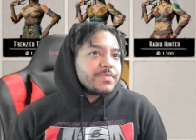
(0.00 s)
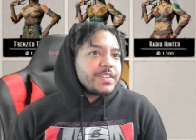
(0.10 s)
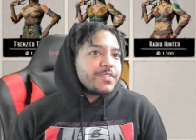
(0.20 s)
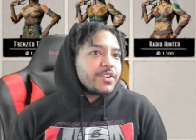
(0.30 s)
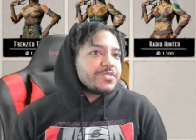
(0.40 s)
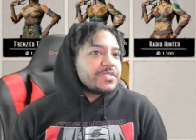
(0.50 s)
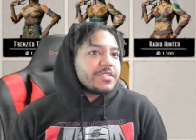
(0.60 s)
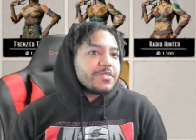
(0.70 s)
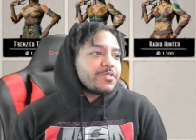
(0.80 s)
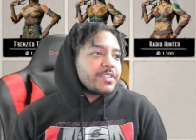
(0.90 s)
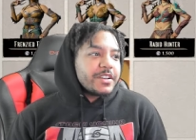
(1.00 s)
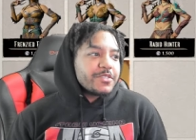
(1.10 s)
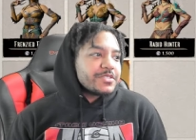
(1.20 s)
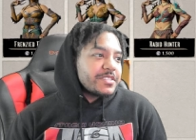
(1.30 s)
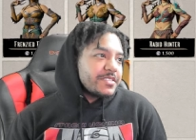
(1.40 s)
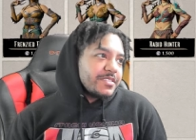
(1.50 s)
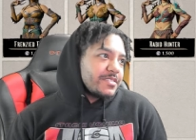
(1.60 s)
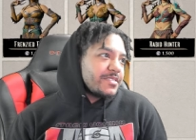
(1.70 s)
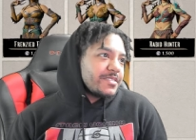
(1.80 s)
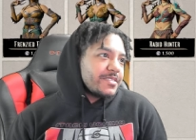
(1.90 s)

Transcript: Even her stand don't look like her skin.